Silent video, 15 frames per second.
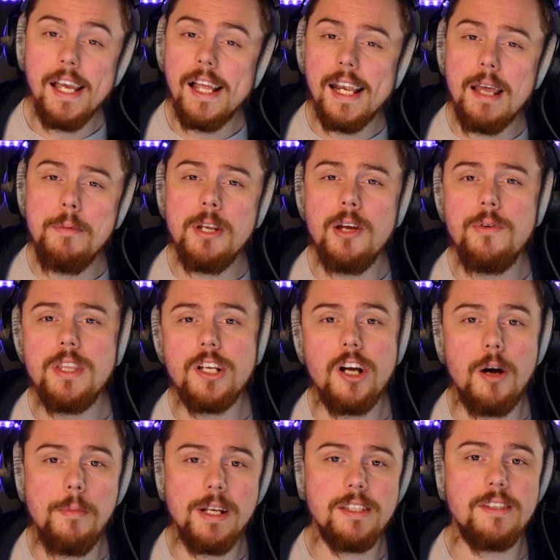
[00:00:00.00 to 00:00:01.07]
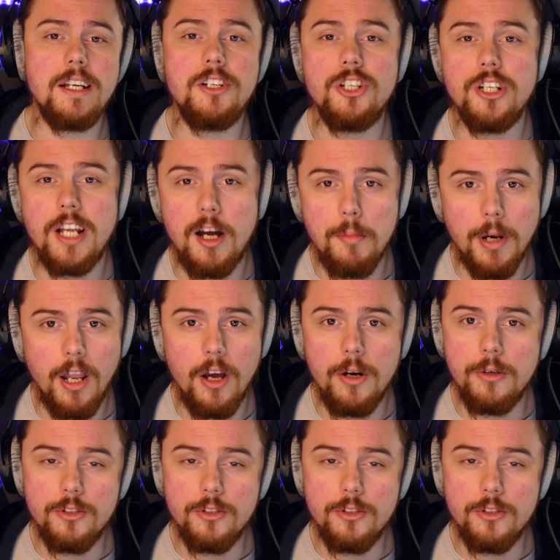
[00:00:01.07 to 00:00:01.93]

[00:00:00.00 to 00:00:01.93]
Let me know in the comments section down below.